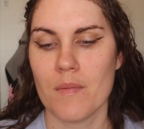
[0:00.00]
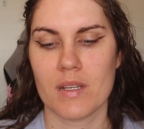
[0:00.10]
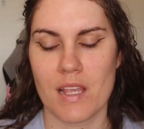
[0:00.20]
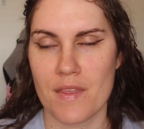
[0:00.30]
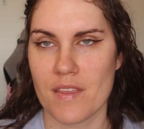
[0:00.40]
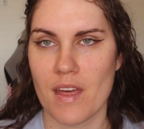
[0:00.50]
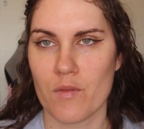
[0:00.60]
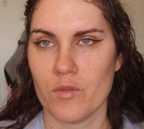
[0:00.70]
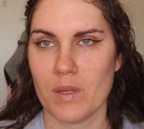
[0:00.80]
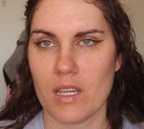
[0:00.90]
because I think
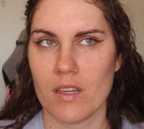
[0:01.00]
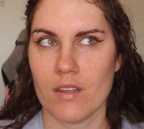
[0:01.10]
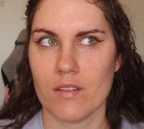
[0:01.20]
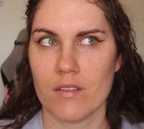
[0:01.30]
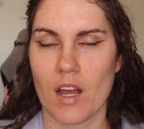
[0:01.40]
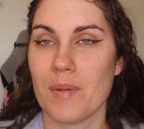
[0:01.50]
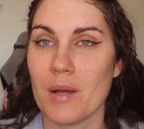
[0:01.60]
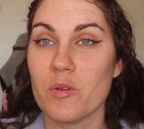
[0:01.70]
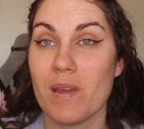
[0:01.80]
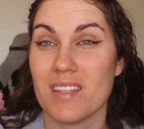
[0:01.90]
that will be, I'll be
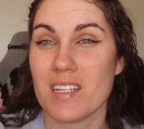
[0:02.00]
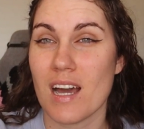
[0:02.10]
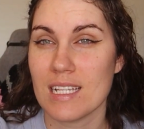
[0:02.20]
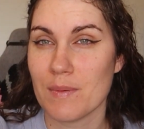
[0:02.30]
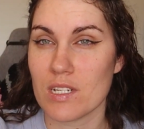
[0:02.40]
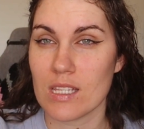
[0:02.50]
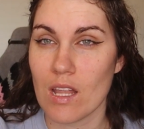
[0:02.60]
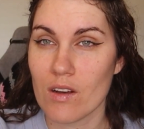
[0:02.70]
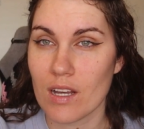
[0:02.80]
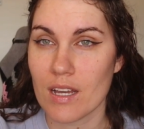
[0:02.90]
able to make the ties much
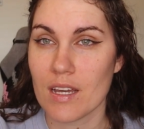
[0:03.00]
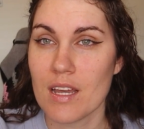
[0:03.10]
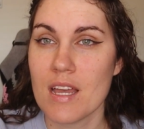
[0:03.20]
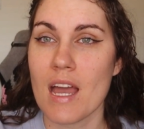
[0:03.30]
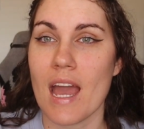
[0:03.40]
longer